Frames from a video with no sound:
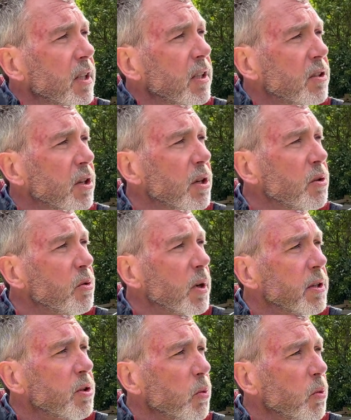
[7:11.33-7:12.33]
to
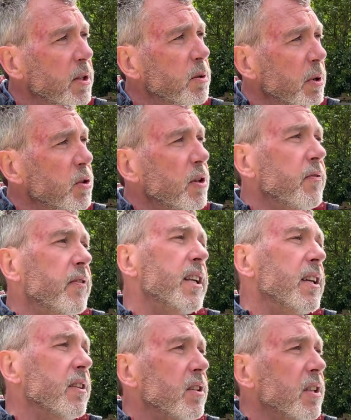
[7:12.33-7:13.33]
where's most
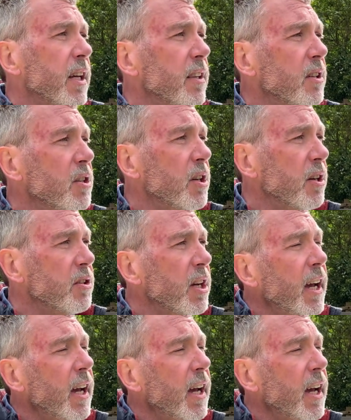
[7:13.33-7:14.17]
convenient to get the charge,